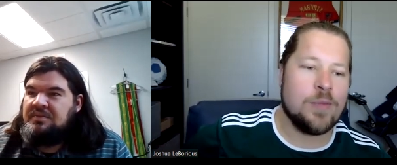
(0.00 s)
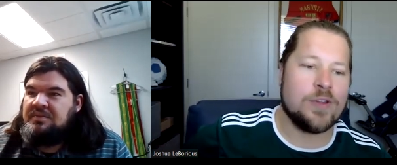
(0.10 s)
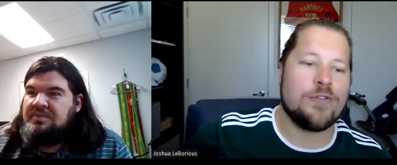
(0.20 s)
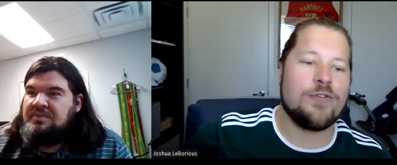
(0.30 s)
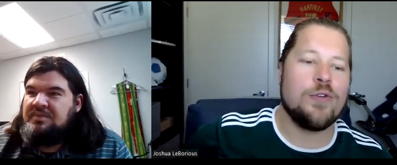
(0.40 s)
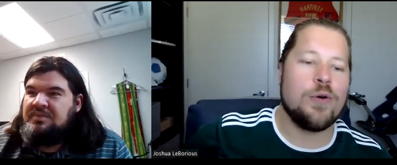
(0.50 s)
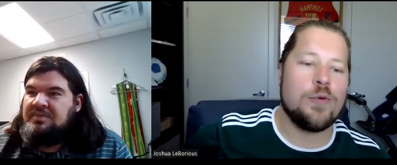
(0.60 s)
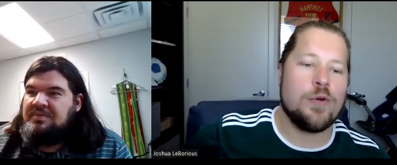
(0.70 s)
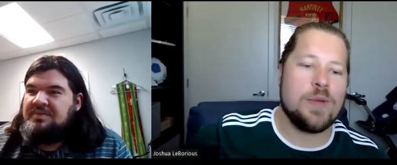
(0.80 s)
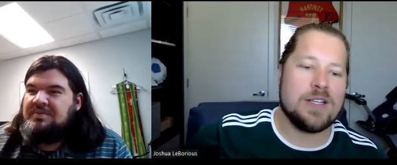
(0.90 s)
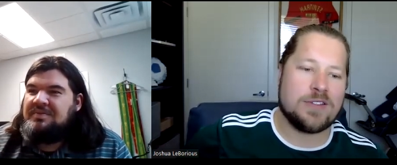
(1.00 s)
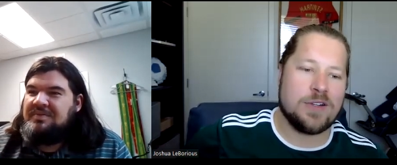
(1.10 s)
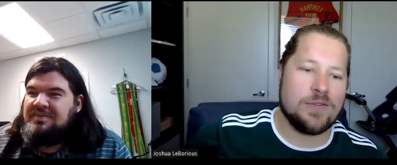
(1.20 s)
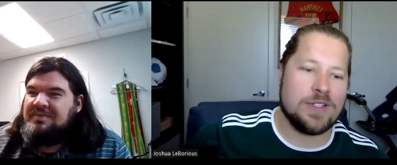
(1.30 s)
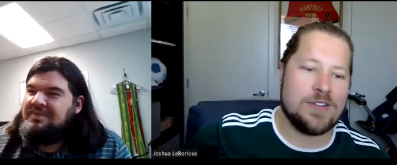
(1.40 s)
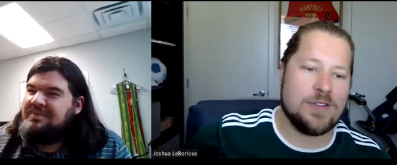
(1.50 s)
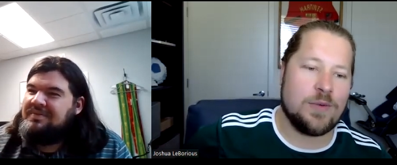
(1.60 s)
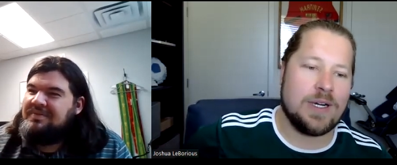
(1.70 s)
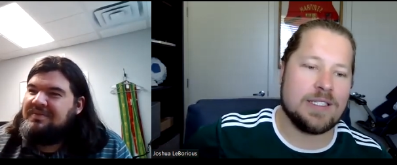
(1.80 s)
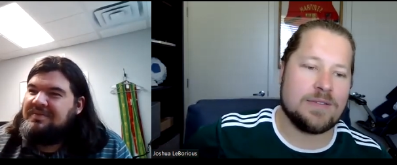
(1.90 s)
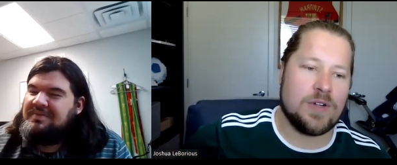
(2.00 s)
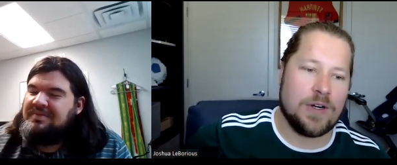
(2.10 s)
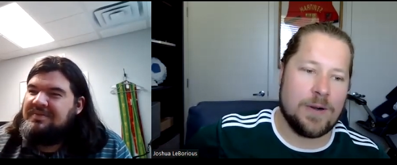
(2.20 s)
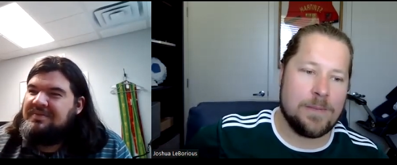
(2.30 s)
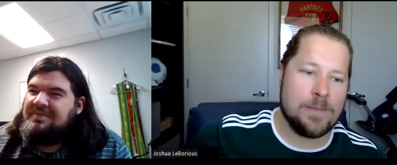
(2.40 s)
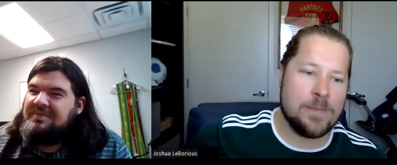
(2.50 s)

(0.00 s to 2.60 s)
Speaker 1: but the fool will be a servant to the wise of heart.